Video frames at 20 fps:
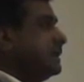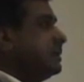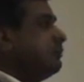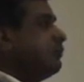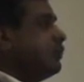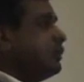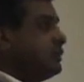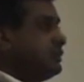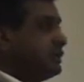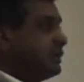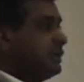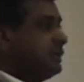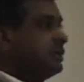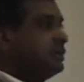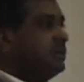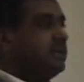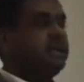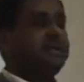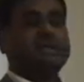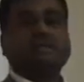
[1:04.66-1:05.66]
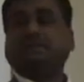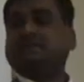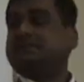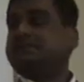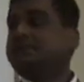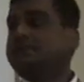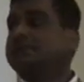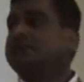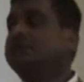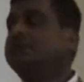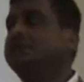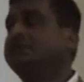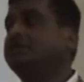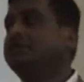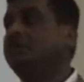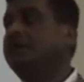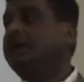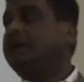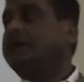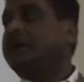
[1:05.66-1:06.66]
what you are doing is
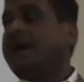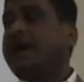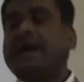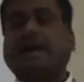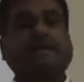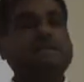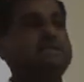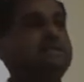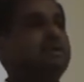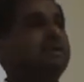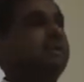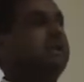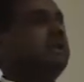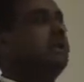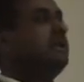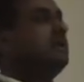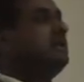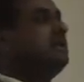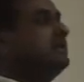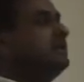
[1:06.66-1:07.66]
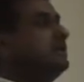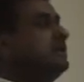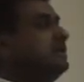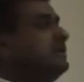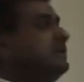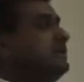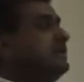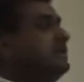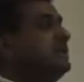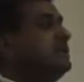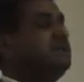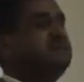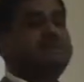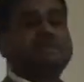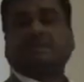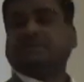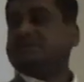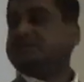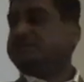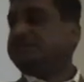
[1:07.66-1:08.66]
you are actually
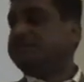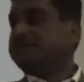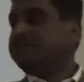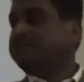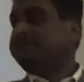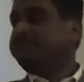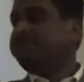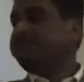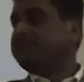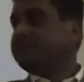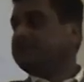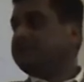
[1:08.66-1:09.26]
ingesting